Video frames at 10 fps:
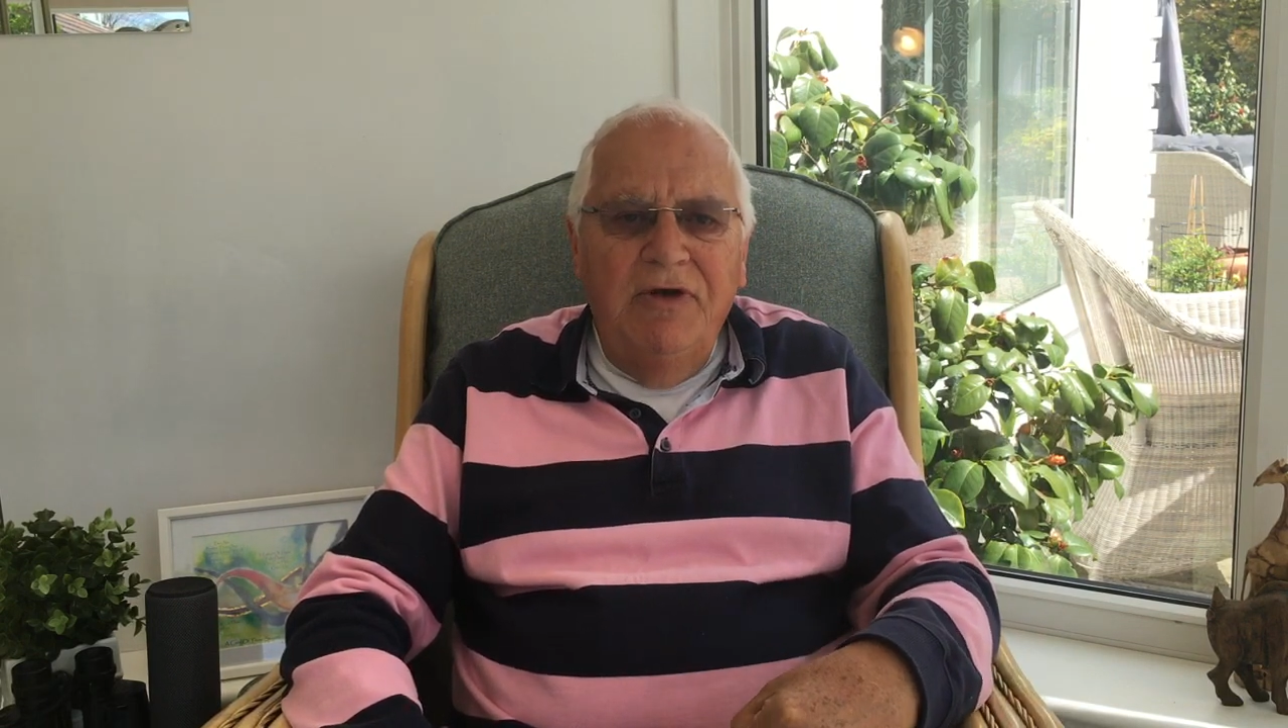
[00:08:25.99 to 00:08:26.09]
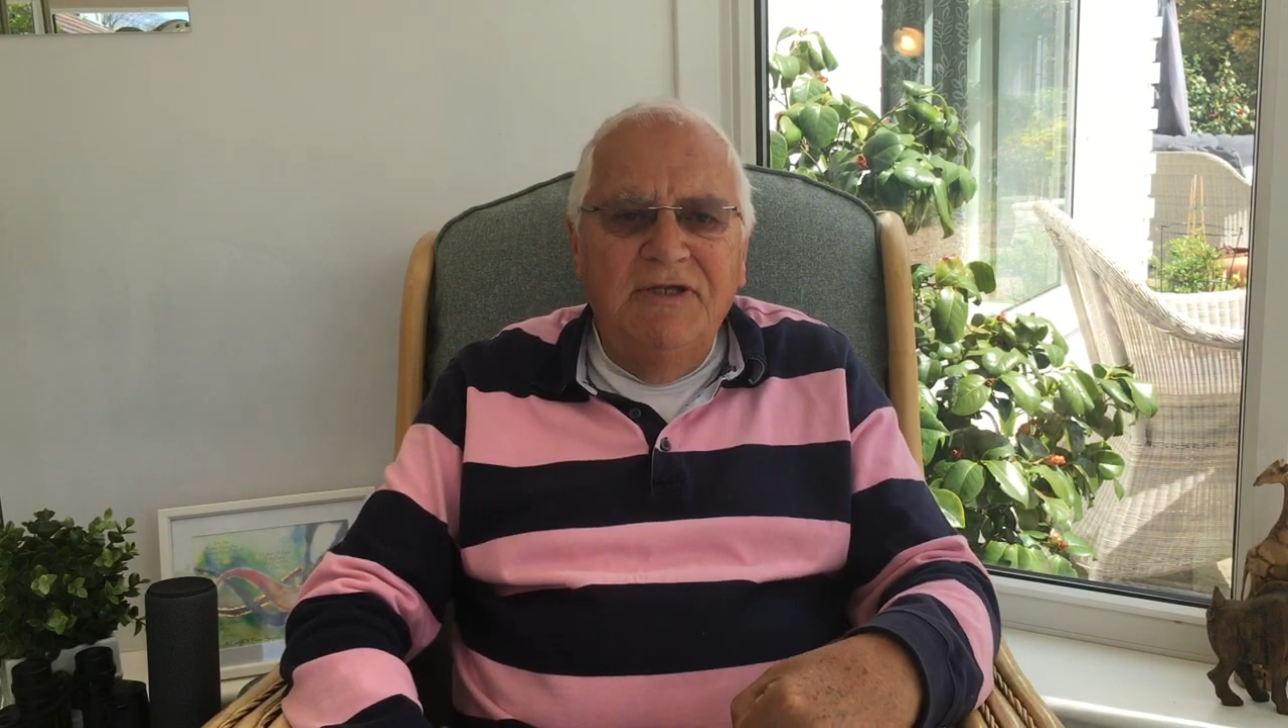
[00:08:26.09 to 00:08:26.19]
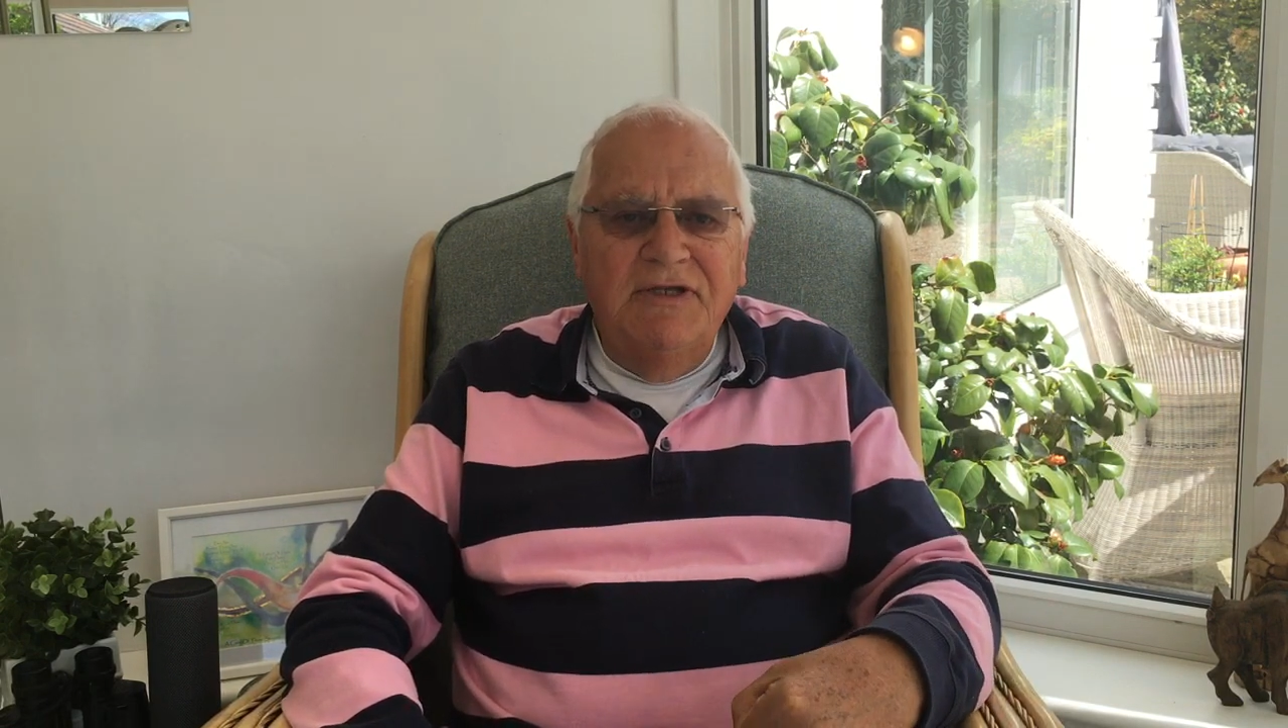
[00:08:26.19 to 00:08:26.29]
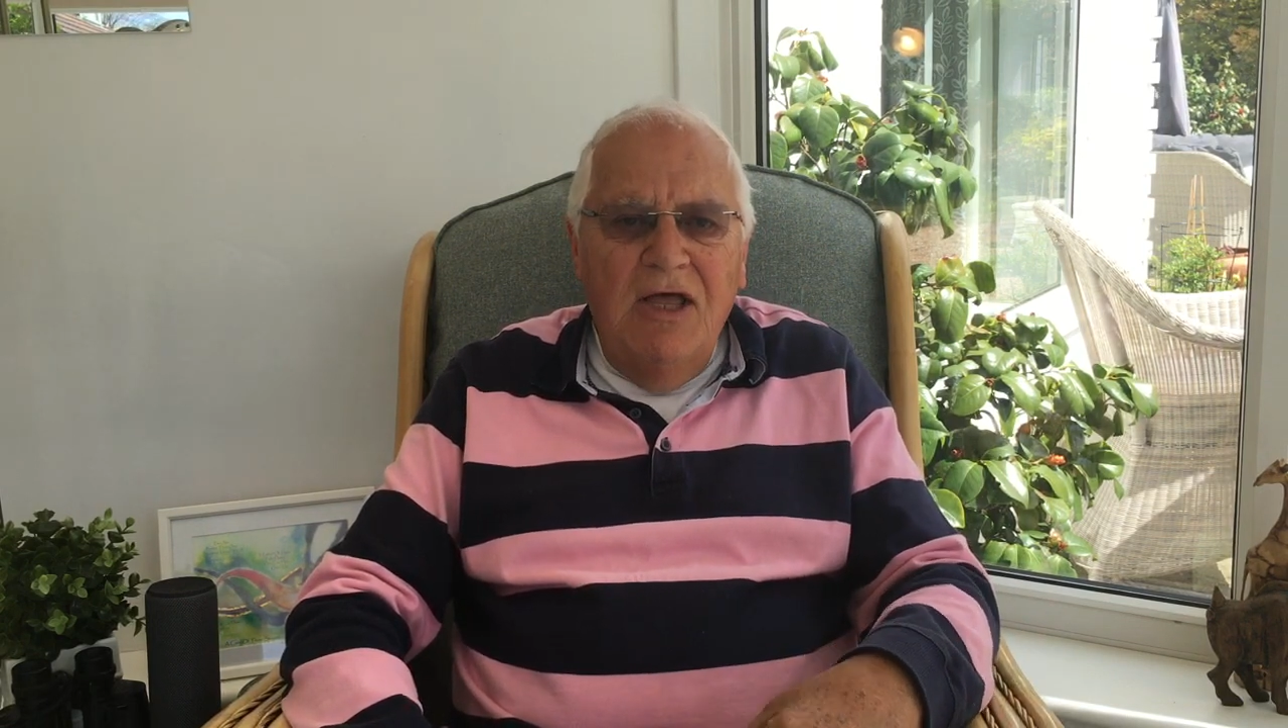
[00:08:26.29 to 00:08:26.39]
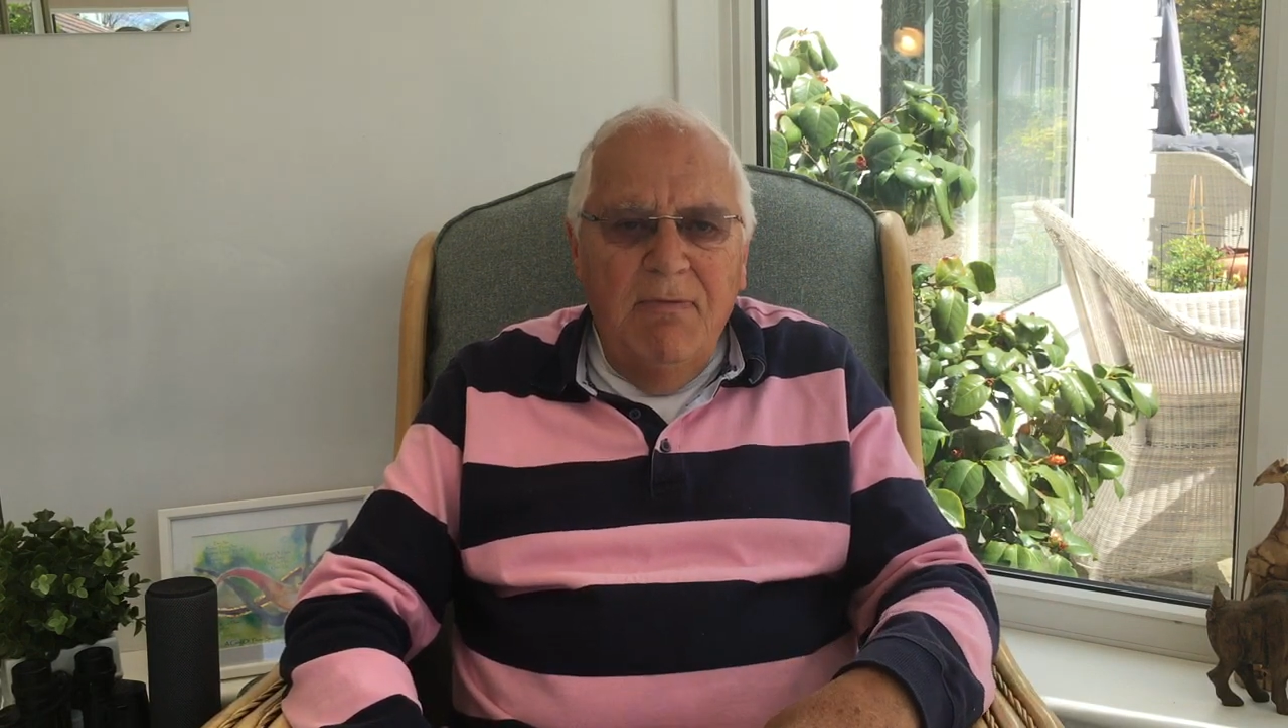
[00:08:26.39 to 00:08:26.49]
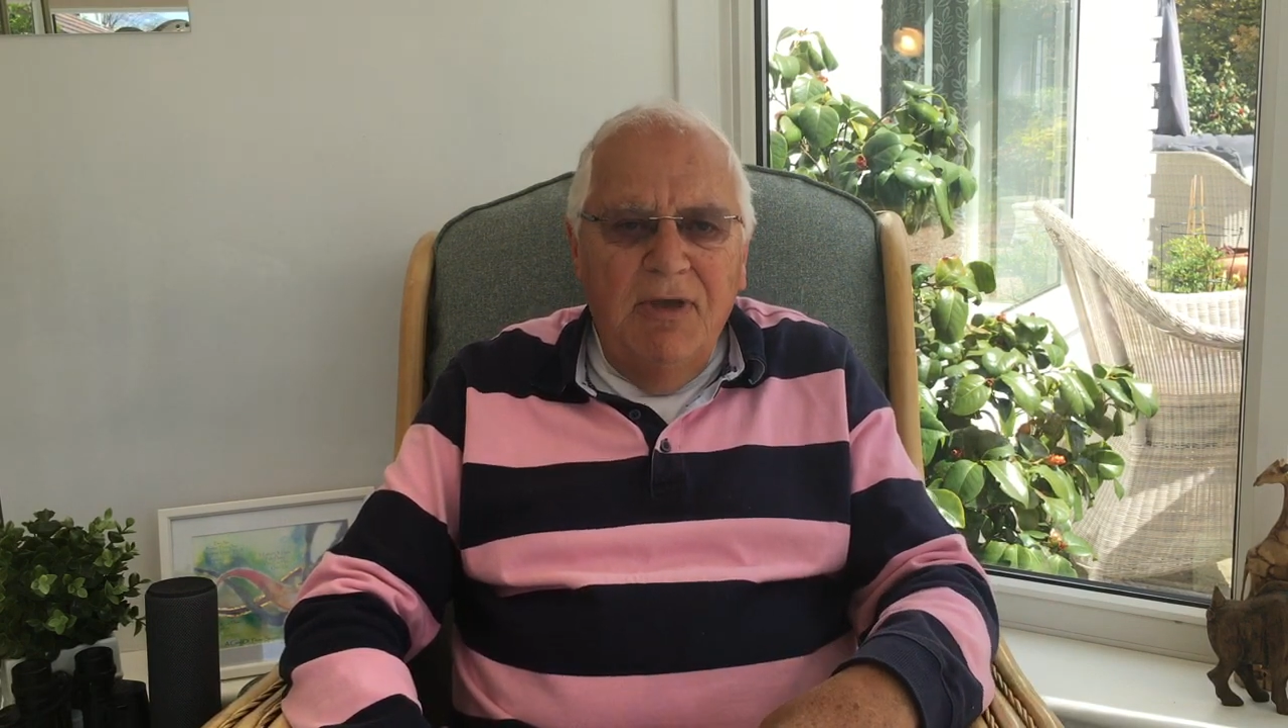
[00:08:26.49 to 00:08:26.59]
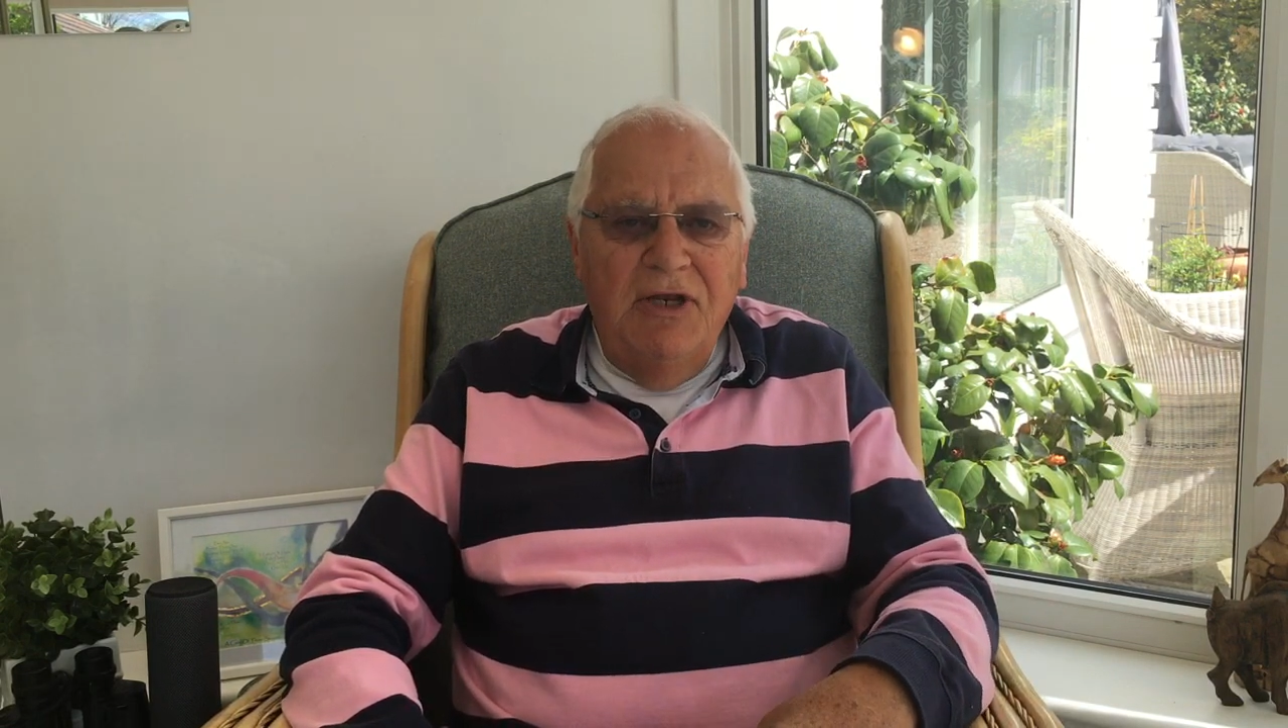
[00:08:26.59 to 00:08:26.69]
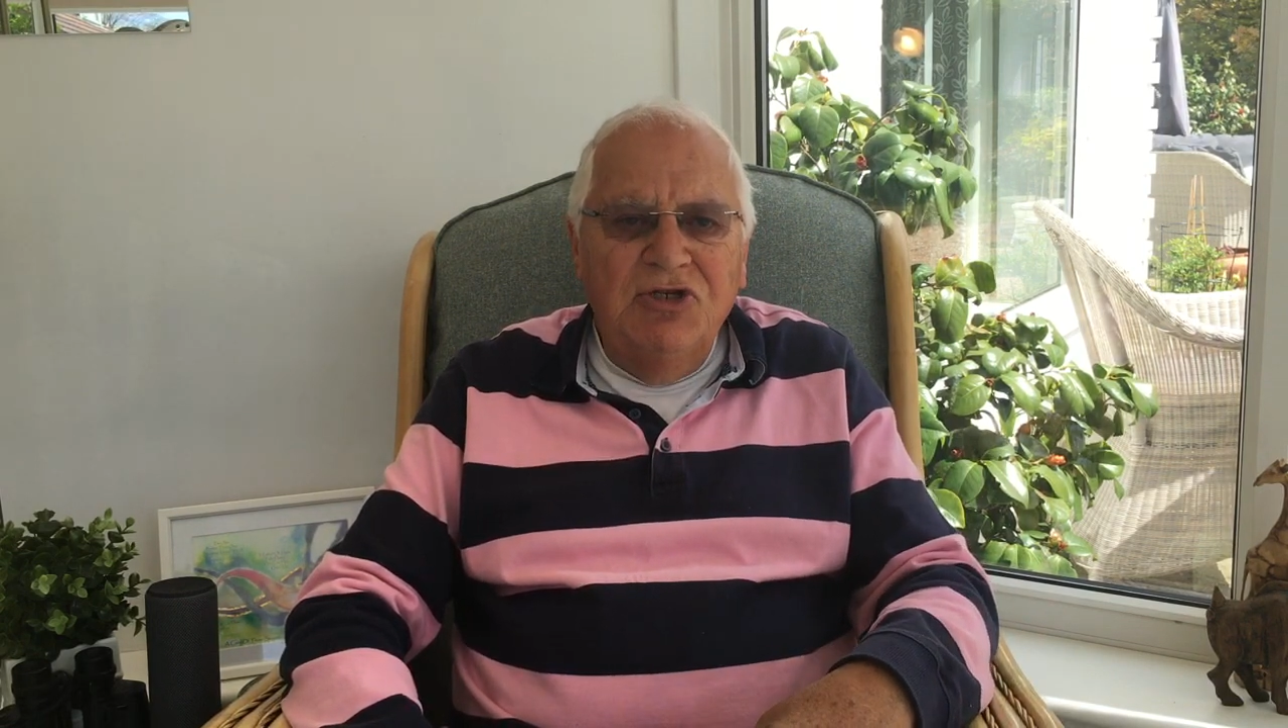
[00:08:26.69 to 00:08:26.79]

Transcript: and his army